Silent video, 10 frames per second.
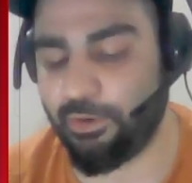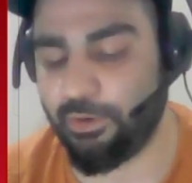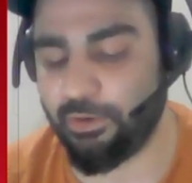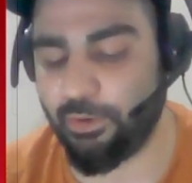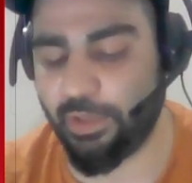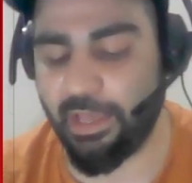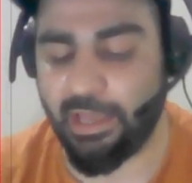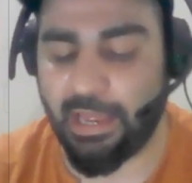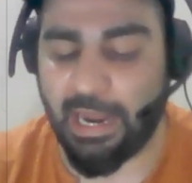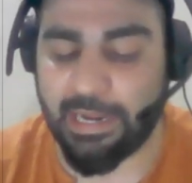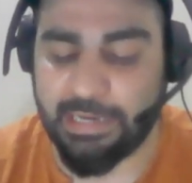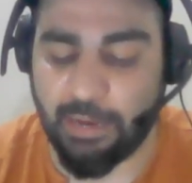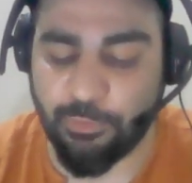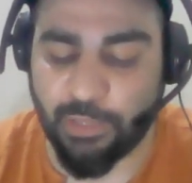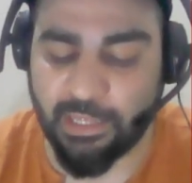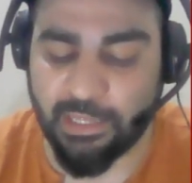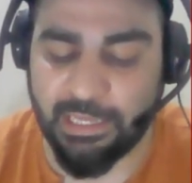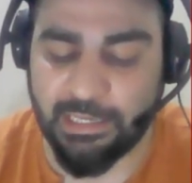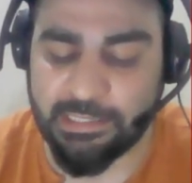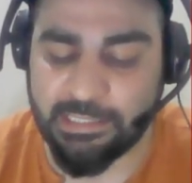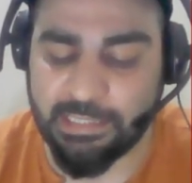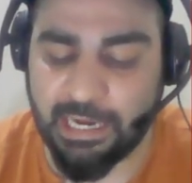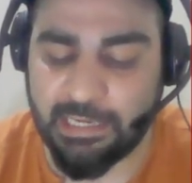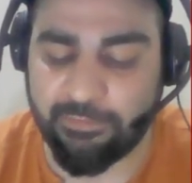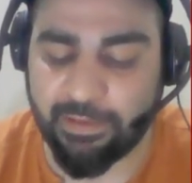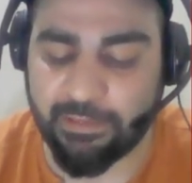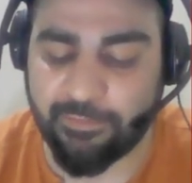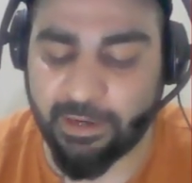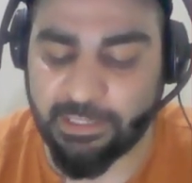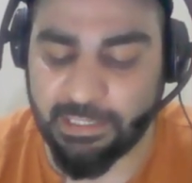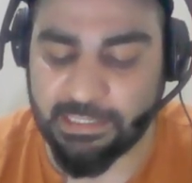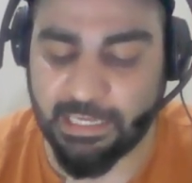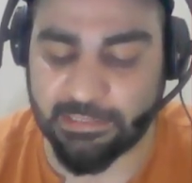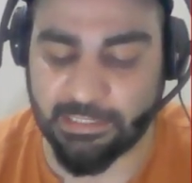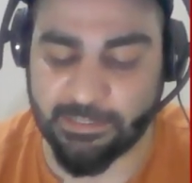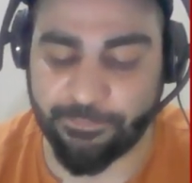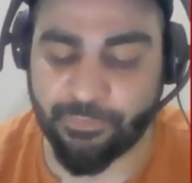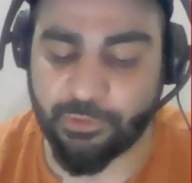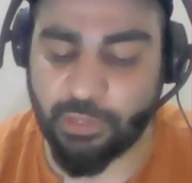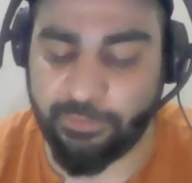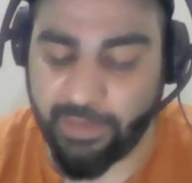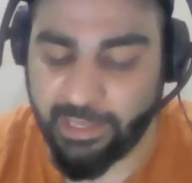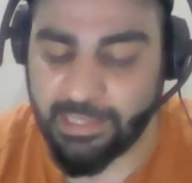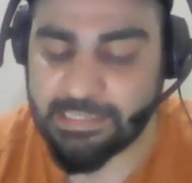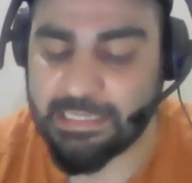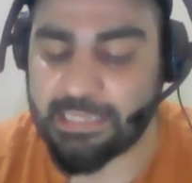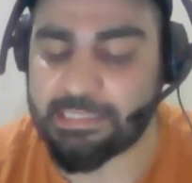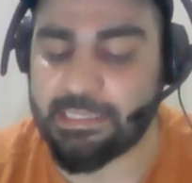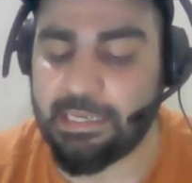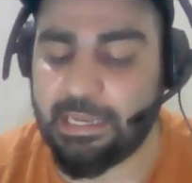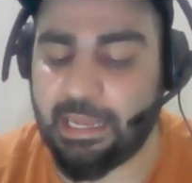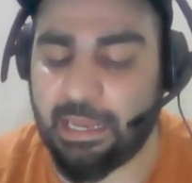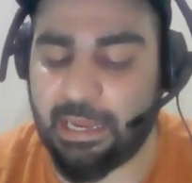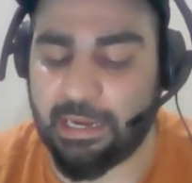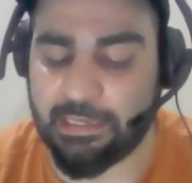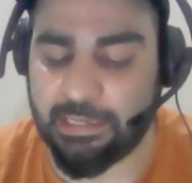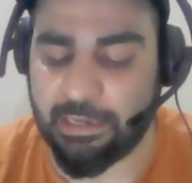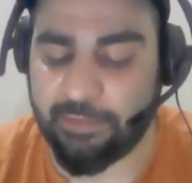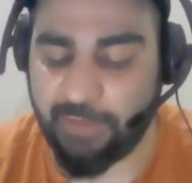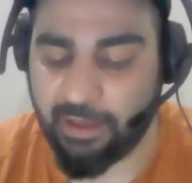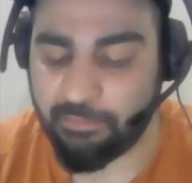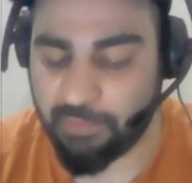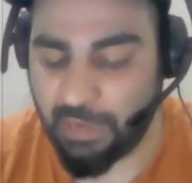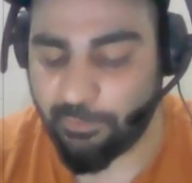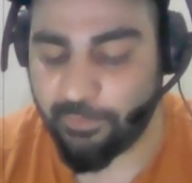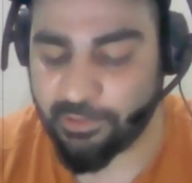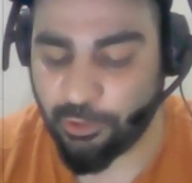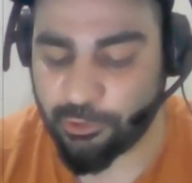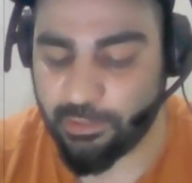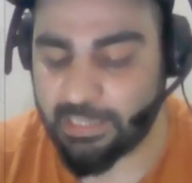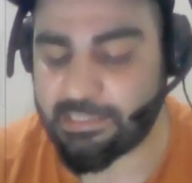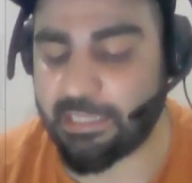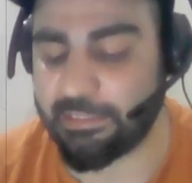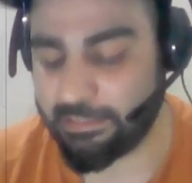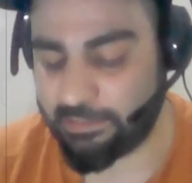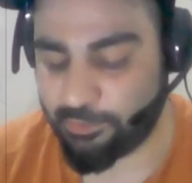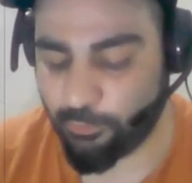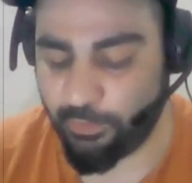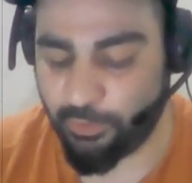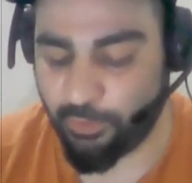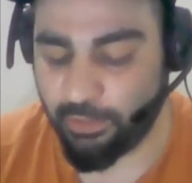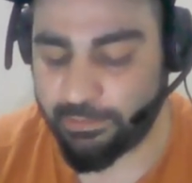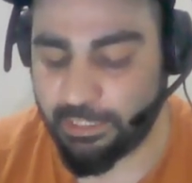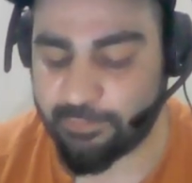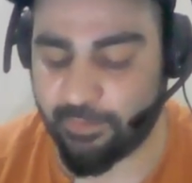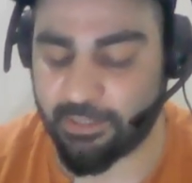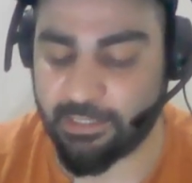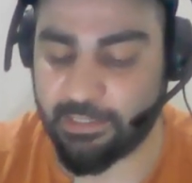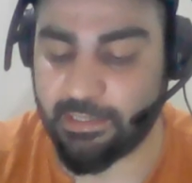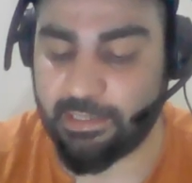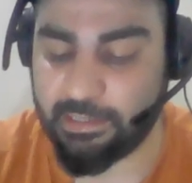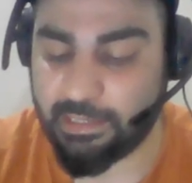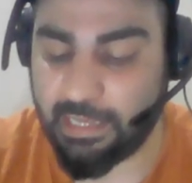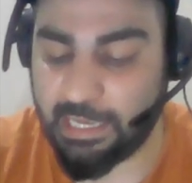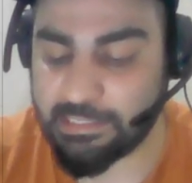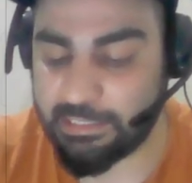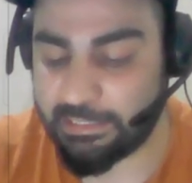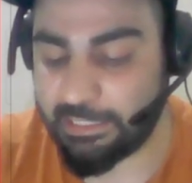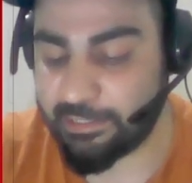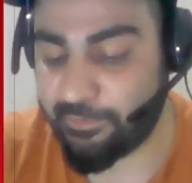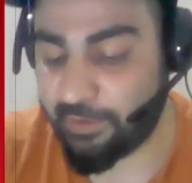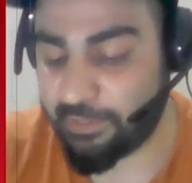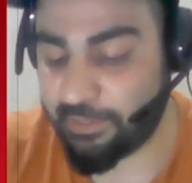Okay, and now you can clearly see that when the function is like this, so if a is less and if f of a is also less than this, so we call this function as increasing function.